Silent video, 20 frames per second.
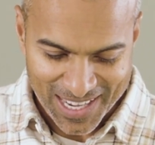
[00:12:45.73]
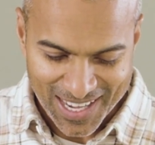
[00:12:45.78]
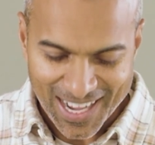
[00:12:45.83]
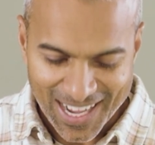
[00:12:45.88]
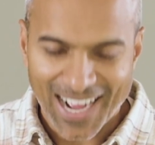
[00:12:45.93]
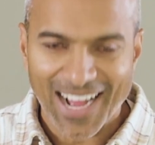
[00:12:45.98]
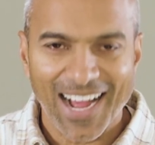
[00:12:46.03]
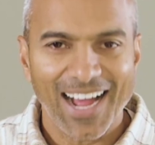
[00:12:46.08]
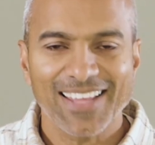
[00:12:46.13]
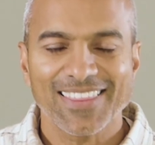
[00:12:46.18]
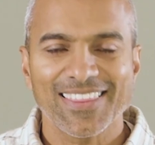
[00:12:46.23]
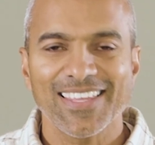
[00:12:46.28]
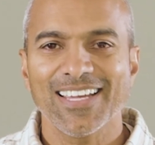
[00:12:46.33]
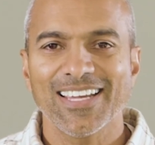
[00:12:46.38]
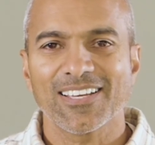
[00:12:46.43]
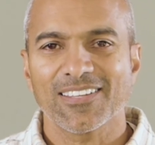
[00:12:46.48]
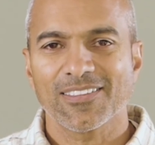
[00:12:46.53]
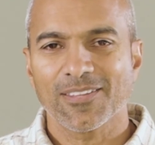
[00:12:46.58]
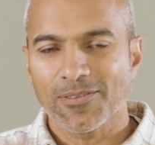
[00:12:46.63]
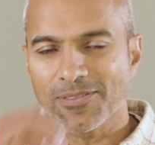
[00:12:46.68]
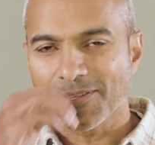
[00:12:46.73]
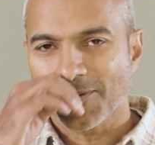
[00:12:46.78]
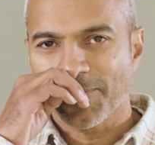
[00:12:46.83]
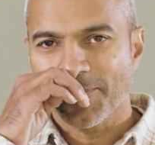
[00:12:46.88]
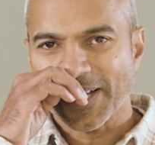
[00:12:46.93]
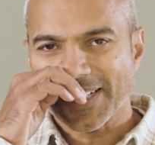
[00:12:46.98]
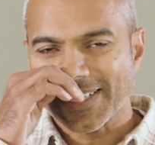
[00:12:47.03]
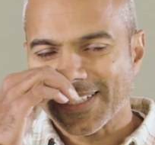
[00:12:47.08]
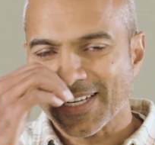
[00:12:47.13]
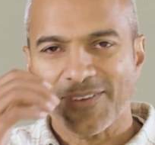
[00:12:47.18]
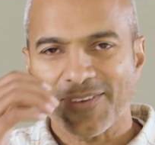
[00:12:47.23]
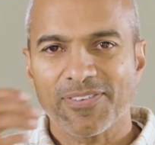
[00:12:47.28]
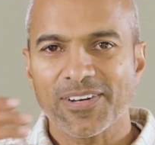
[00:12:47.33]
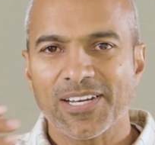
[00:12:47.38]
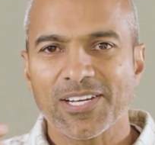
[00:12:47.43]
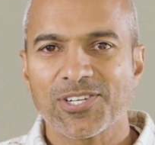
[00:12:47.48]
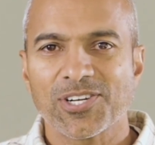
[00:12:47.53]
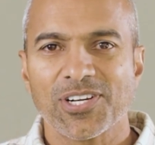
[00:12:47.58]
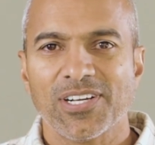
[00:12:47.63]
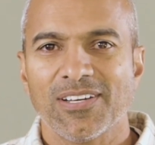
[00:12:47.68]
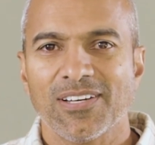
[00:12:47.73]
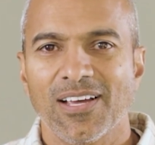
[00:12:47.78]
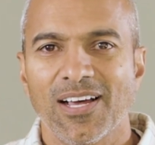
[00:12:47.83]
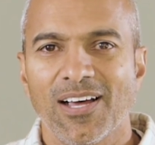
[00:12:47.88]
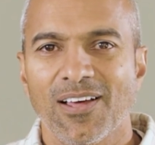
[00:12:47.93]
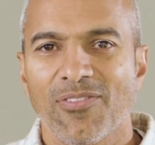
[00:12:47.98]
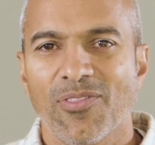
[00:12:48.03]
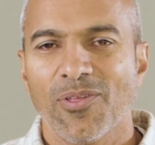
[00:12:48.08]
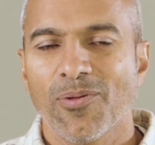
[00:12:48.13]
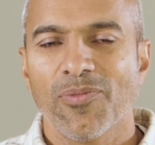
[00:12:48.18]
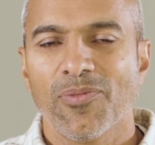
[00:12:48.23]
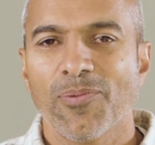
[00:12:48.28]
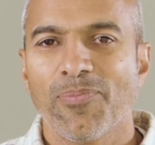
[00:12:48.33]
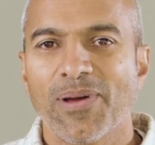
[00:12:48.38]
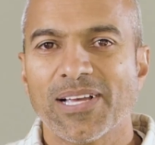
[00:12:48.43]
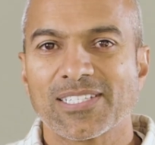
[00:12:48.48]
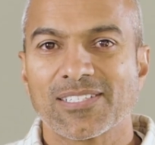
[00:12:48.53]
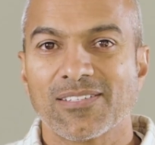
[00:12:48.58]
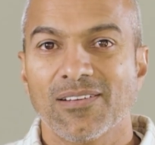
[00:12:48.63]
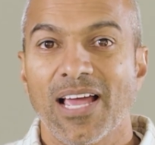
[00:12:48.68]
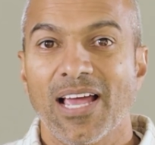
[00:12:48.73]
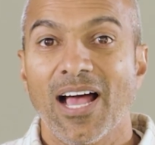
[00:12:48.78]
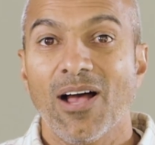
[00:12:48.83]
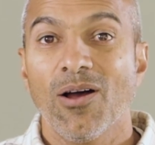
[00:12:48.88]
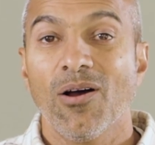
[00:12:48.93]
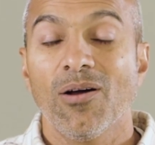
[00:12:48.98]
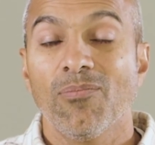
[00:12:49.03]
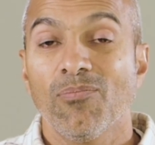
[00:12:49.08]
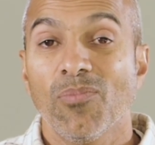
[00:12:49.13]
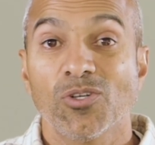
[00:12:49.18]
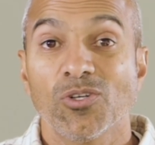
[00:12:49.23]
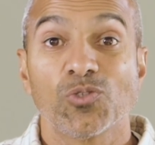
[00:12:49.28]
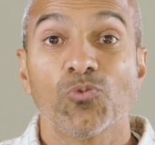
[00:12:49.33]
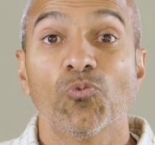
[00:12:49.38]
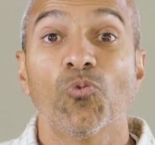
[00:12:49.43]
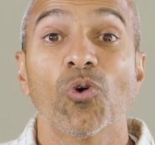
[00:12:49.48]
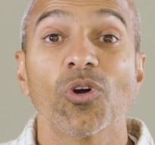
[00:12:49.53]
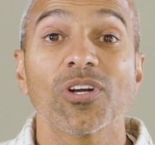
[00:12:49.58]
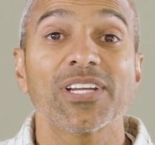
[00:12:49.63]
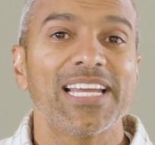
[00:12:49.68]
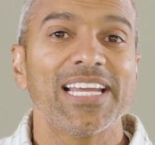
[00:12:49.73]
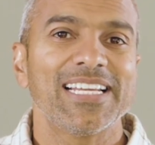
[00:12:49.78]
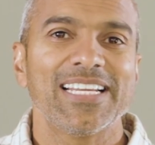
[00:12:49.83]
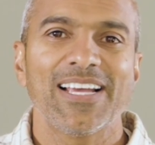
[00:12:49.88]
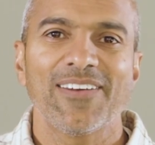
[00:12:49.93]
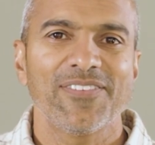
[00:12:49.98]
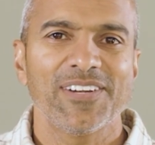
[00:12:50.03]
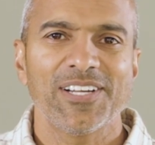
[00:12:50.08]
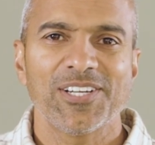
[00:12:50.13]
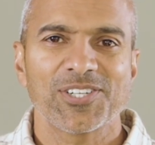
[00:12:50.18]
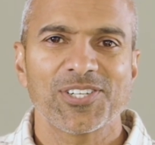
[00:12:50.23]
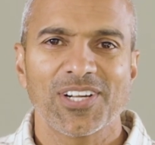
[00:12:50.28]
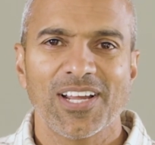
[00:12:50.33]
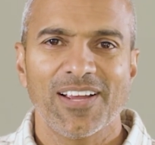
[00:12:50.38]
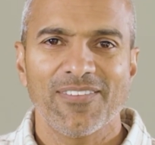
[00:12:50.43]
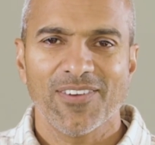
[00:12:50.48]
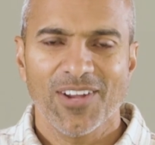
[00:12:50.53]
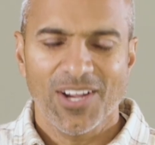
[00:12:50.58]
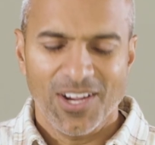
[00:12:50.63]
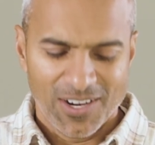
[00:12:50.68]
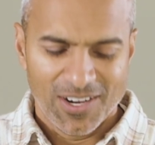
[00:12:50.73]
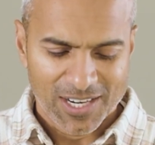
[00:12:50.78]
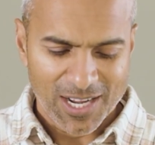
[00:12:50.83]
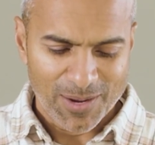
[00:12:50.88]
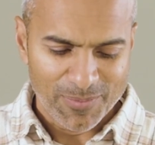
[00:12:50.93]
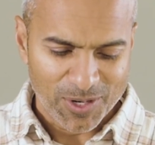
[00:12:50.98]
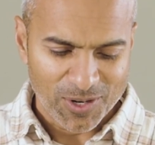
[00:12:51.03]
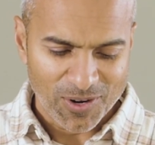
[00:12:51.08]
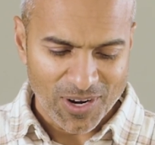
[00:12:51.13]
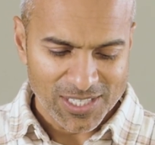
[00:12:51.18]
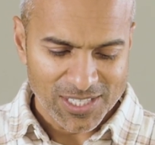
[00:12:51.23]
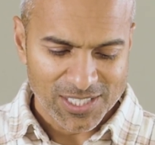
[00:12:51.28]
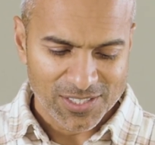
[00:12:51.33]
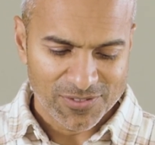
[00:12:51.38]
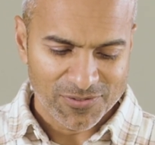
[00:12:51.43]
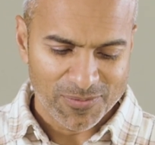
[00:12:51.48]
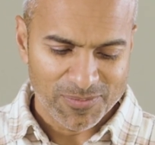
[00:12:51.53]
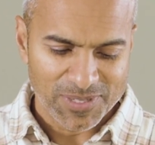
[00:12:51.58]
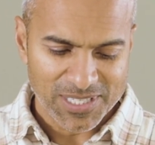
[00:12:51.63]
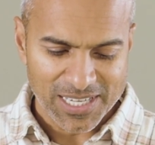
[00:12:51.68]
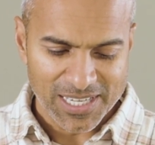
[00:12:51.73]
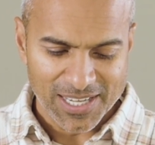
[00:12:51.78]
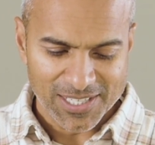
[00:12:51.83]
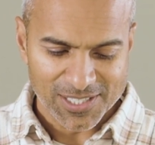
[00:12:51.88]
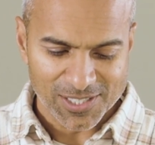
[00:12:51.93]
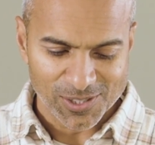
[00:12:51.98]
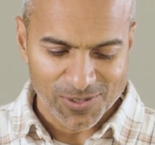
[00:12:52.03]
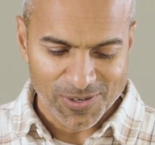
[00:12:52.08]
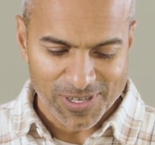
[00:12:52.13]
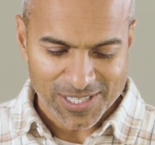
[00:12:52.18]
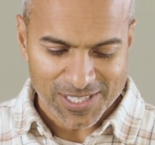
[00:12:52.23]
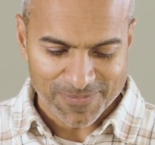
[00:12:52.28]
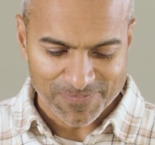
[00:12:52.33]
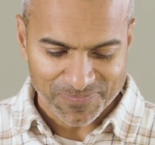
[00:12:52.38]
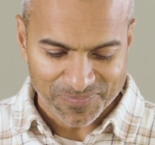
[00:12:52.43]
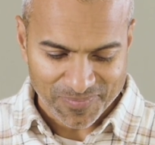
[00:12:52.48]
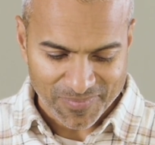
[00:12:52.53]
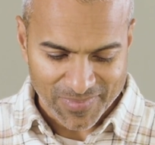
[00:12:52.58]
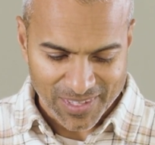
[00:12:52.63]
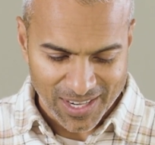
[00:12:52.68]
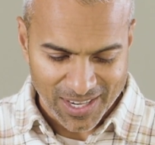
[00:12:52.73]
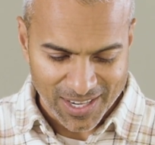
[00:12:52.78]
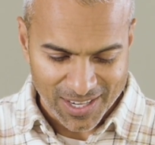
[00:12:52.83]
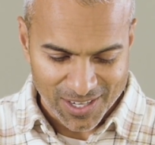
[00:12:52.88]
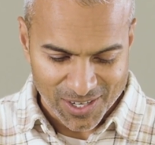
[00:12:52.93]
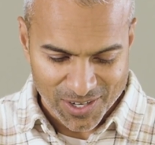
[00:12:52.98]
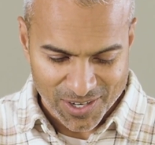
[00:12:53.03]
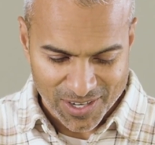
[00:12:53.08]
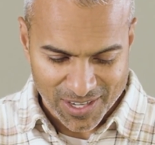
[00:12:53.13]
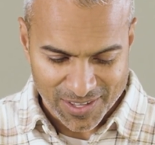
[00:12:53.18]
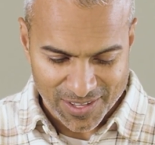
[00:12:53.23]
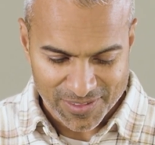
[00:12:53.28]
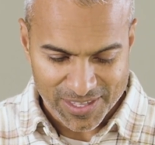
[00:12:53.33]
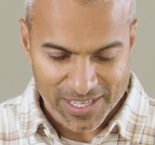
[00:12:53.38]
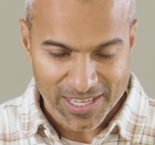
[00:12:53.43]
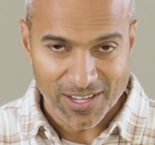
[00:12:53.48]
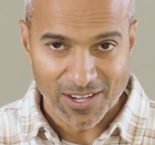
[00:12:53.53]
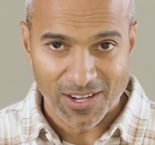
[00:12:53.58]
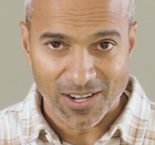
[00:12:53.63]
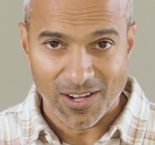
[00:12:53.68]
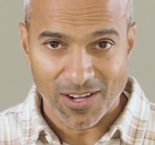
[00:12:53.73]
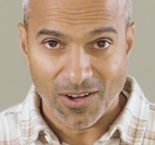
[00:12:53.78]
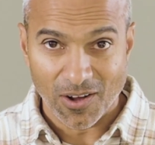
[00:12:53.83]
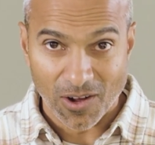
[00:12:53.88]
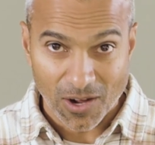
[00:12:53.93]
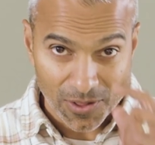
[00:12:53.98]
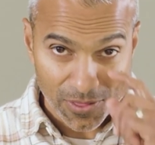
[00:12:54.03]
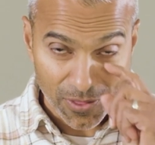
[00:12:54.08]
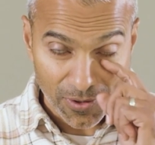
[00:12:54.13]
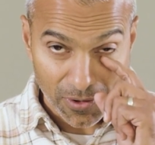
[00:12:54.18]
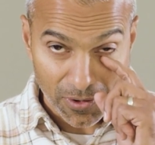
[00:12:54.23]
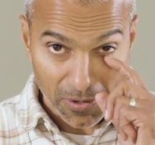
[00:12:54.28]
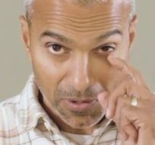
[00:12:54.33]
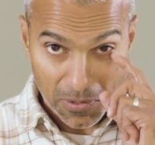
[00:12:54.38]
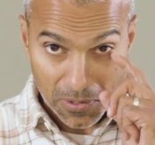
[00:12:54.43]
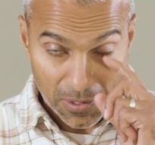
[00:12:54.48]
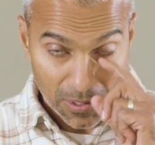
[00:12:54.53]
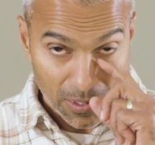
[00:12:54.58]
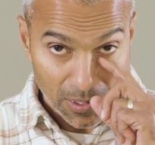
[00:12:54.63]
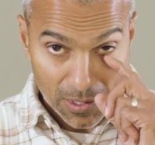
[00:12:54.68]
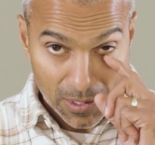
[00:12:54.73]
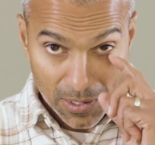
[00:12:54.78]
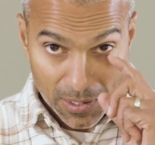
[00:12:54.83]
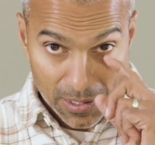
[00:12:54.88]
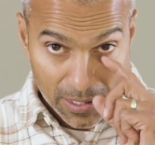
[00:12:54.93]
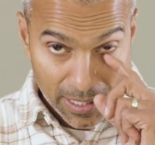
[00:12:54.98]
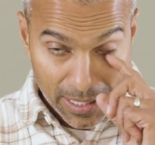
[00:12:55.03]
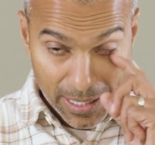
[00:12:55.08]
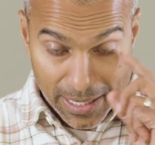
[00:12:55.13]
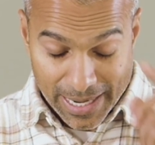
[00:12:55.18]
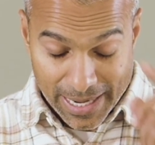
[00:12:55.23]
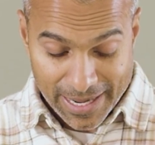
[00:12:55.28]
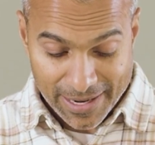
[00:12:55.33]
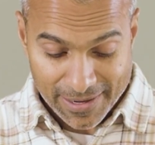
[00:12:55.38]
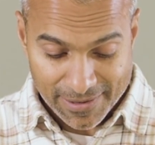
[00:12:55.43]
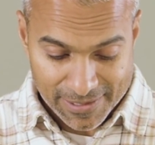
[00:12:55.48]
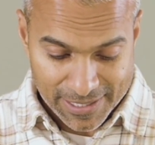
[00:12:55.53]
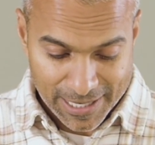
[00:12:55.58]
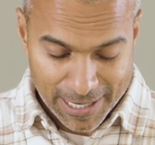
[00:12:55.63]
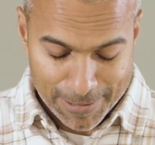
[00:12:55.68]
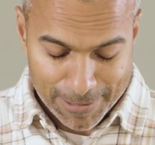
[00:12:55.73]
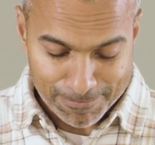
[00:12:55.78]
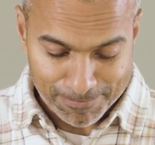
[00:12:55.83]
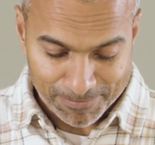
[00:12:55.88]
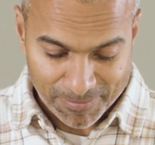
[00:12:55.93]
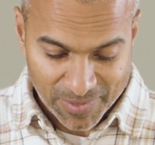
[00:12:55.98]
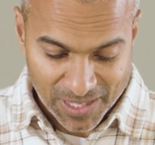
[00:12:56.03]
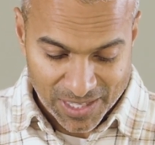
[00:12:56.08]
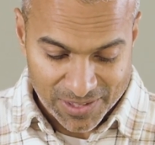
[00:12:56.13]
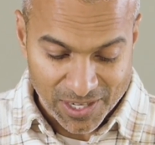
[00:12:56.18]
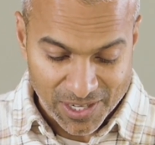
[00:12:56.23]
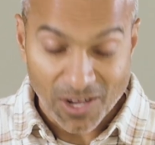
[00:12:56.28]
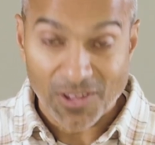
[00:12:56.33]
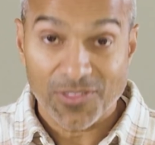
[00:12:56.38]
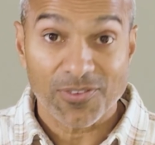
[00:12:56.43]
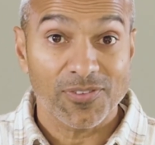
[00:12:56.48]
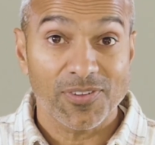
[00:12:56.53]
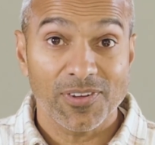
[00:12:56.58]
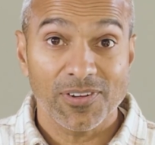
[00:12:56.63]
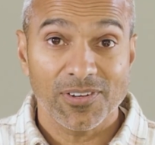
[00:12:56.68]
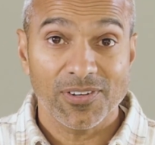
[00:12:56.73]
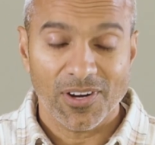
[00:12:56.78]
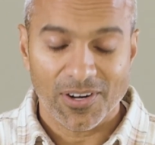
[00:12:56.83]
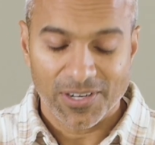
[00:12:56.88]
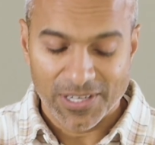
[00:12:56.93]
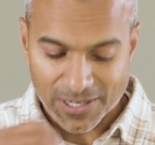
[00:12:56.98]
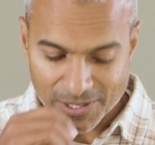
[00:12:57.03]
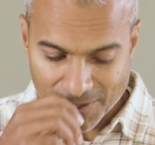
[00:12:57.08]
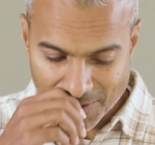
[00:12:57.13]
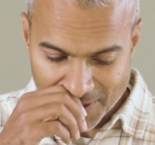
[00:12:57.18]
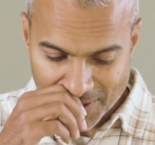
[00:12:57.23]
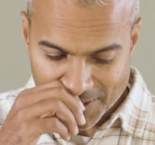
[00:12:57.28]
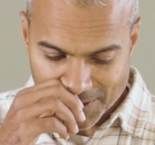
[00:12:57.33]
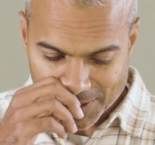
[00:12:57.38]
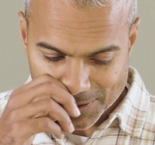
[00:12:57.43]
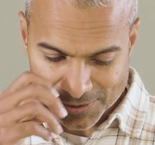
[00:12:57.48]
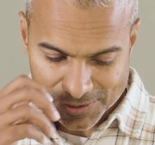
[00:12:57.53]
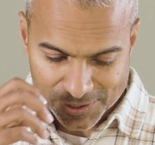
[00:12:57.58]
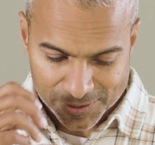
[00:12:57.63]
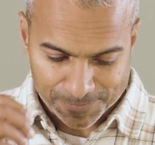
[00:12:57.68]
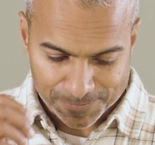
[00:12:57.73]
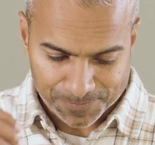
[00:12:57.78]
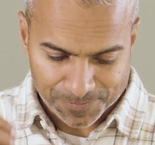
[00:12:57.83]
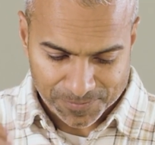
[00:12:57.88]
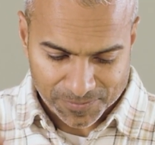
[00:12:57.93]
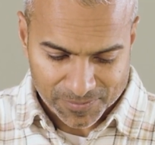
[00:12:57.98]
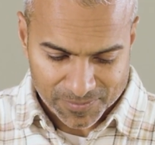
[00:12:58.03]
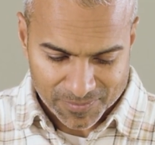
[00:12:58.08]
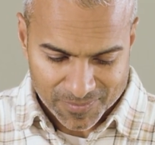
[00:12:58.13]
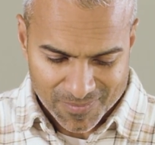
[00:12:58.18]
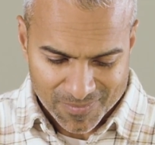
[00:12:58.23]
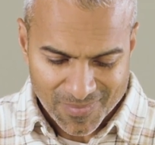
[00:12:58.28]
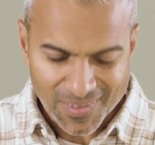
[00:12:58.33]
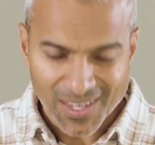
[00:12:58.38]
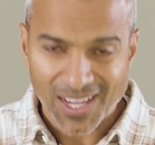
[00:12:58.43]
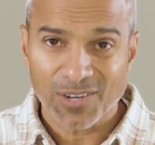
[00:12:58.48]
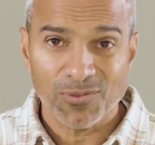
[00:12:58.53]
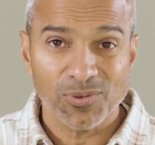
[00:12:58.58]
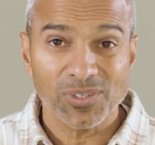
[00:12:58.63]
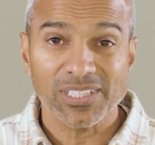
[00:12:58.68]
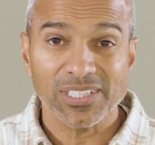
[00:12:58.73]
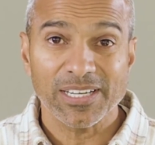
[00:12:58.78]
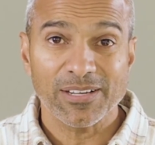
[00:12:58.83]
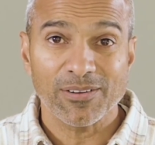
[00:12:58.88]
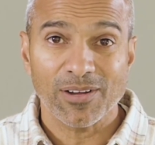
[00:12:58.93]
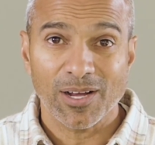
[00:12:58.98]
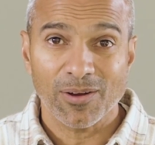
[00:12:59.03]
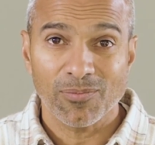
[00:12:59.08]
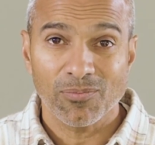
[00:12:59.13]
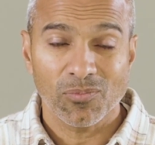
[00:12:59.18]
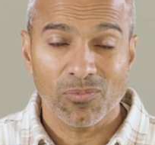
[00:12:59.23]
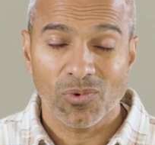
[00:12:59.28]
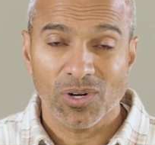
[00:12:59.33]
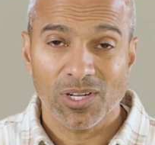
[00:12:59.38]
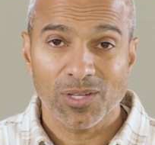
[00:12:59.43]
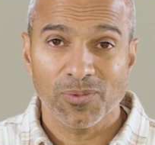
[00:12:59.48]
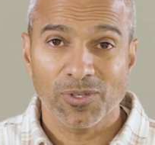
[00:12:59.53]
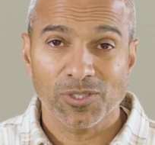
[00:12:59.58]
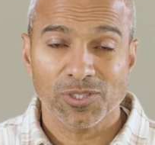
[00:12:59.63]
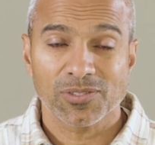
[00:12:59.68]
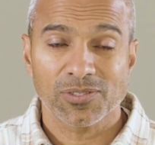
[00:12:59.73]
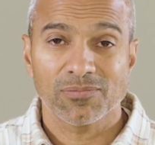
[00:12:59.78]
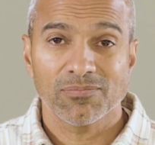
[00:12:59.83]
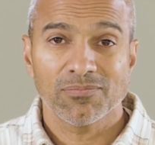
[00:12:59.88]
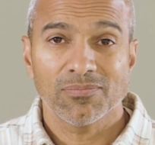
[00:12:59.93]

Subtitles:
I think the best definition, the best, most working definition I've come across is from C.S. Lewis, the author and the author of the Narnia Chronicles, and really one of the most